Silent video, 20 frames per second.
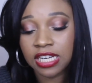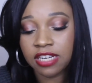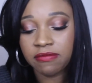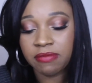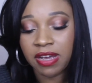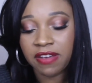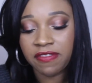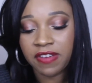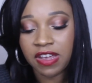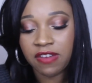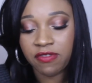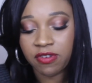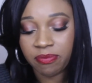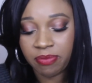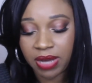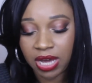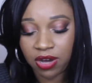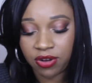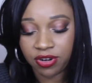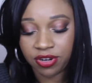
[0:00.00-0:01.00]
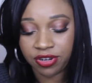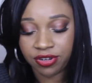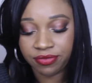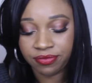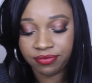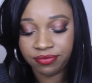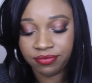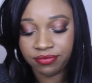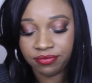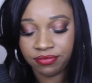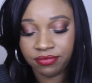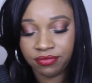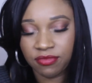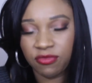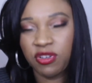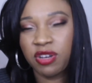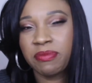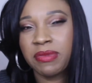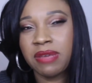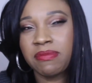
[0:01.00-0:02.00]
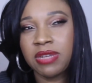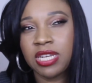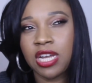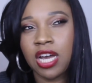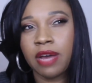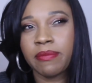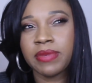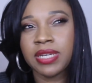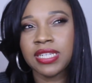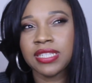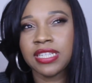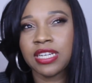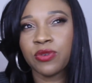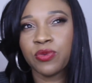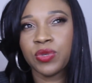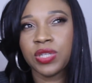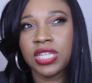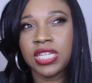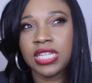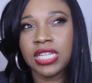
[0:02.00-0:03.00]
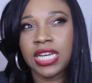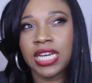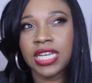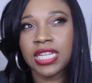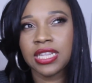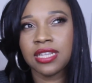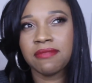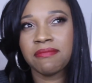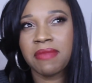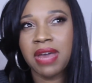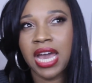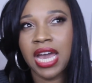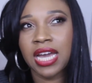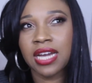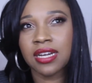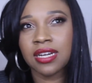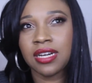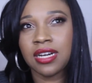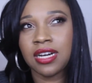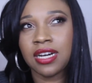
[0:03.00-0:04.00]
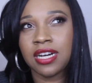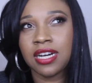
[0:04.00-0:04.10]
of my favorite powder. Well, maybe not, because I really like the MAC,